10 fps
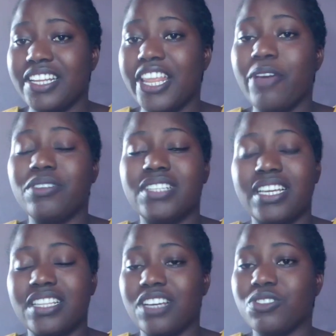there
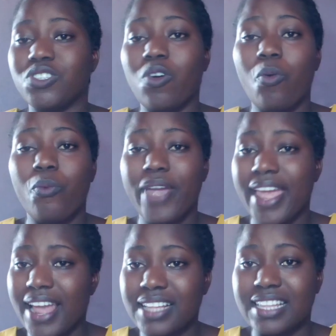is no
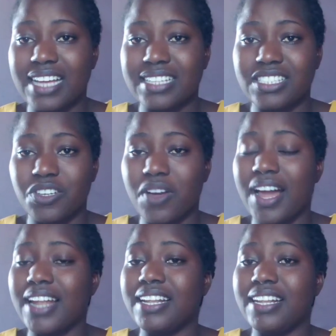way that you
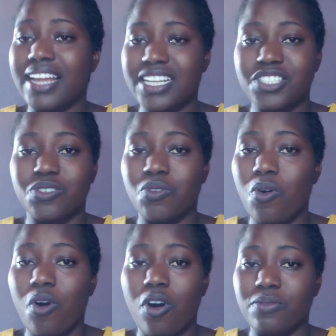can let
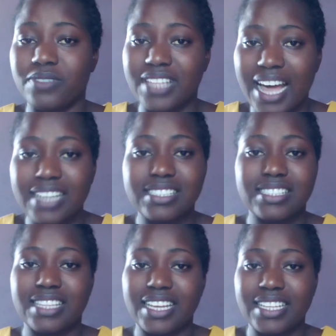go of that
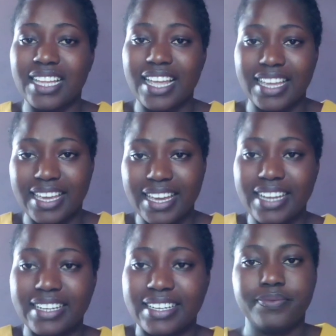thing
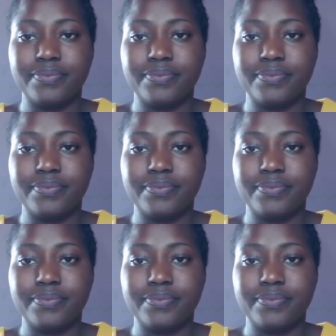again.